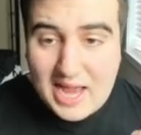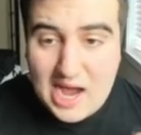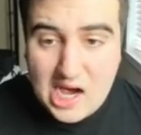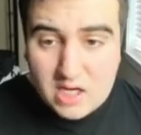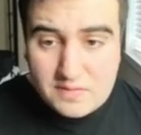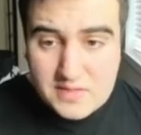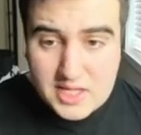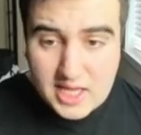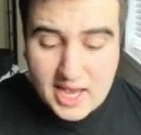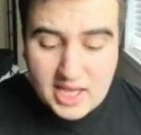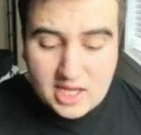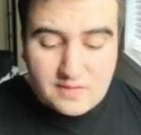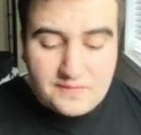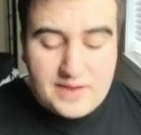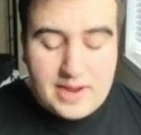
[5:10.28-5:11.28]
out of the
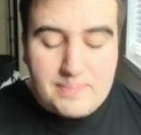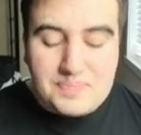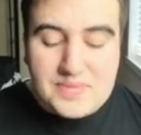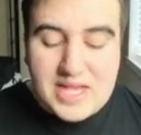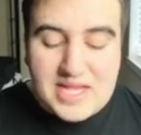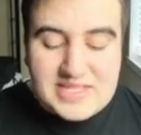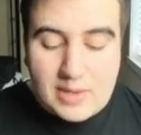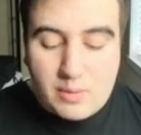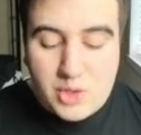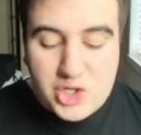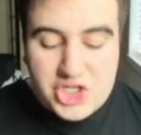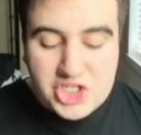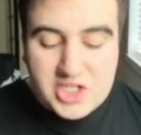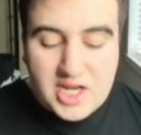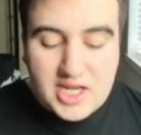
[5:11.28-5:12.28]
egg event is that we're
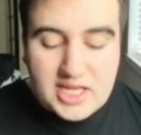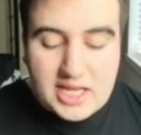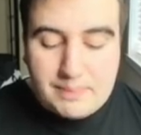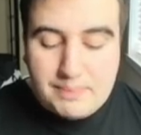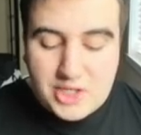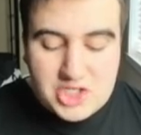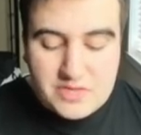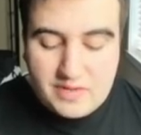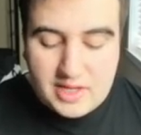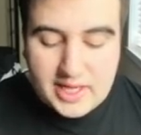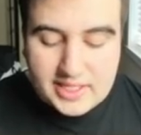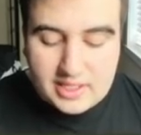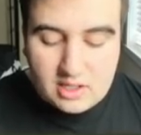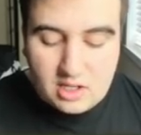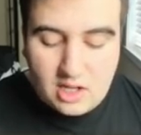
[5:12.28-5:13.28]
just going to get a bunch of
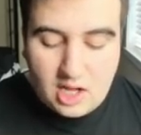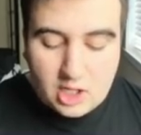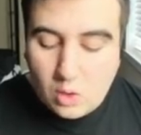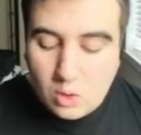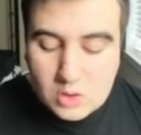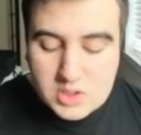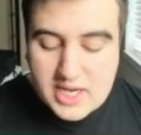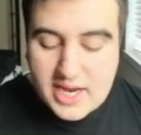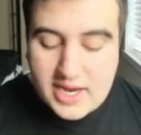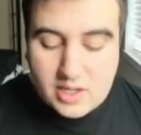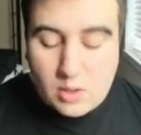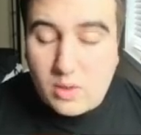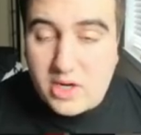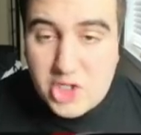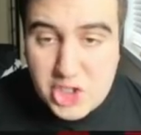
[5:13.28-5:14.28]
like a gold egg
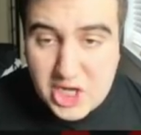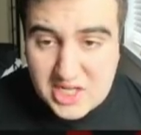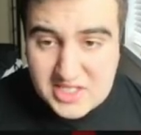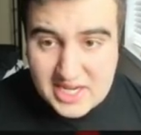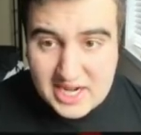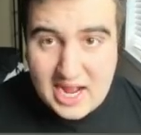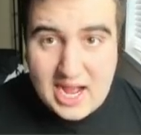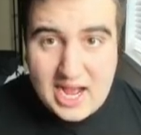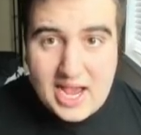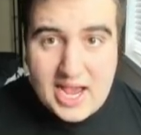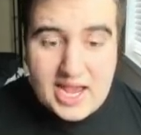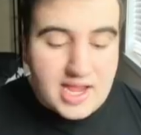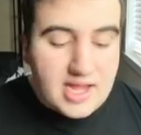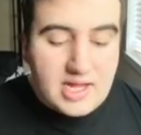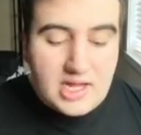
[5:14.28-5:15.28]
or a chance at a
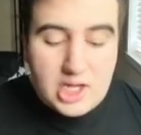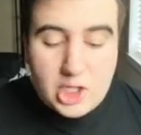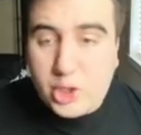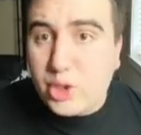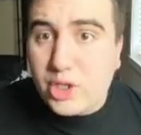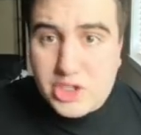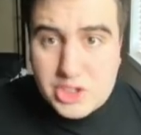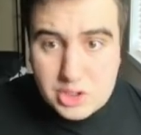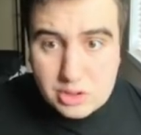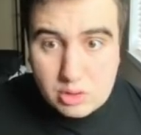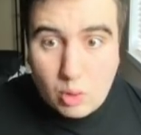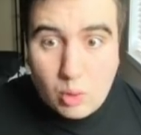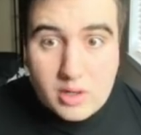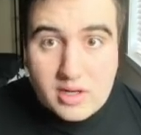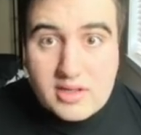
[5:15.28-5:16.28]
high crystal
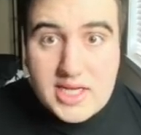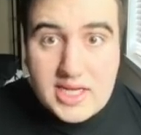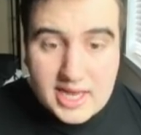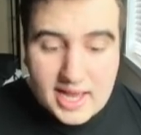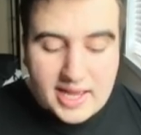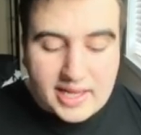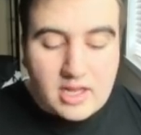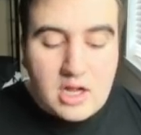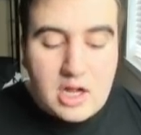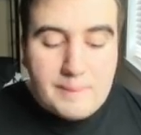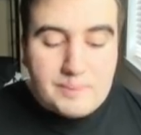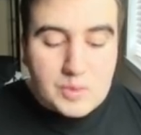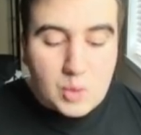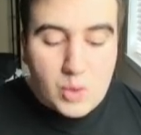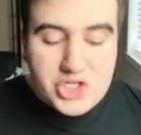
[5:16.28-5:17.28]
or elite egg,
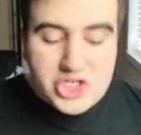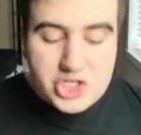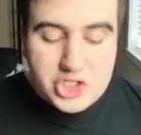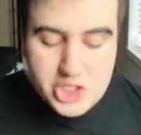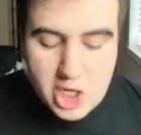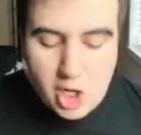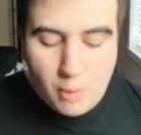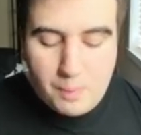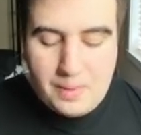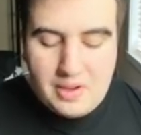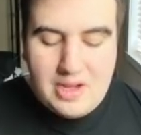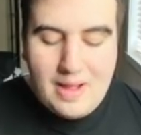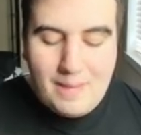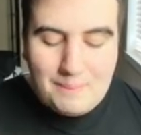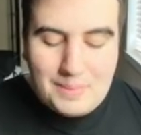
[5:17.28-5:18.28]
which is dope,
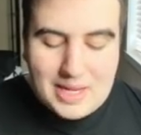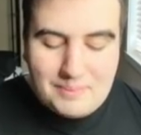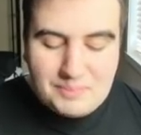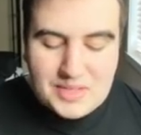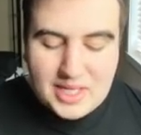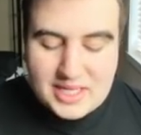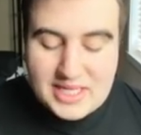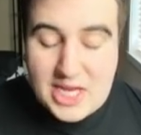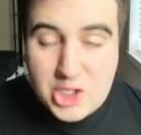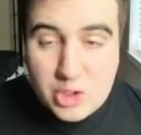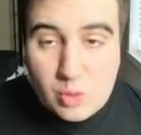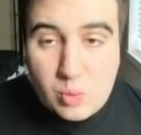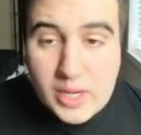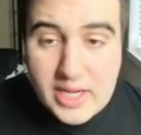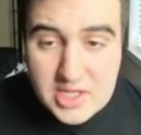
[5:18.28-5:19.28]
but again, you're
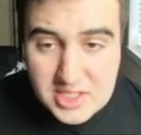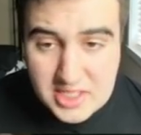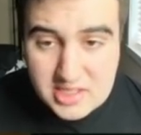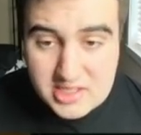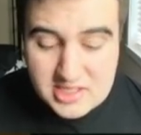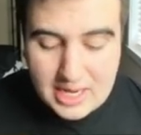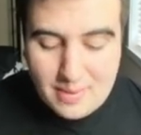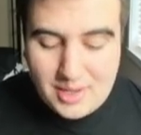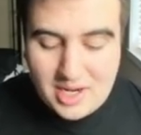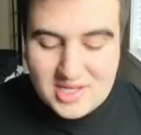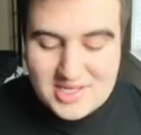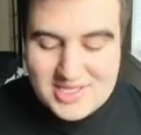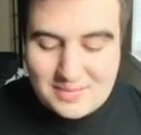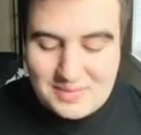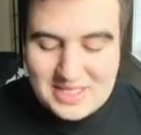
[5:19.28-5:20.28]
wasting stamina on
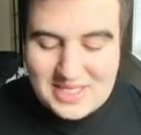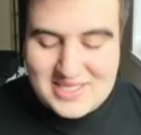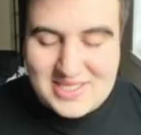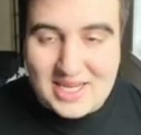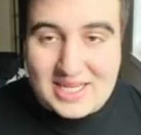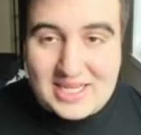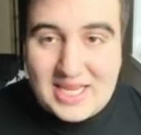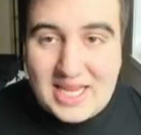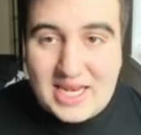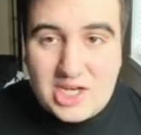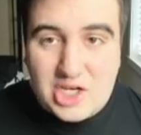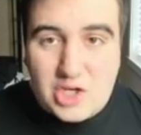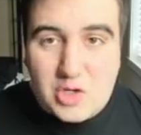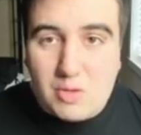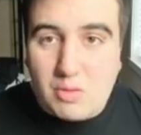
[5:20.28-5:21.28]
something that's not getting
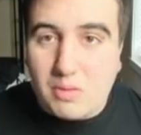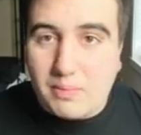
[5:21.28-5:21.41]
you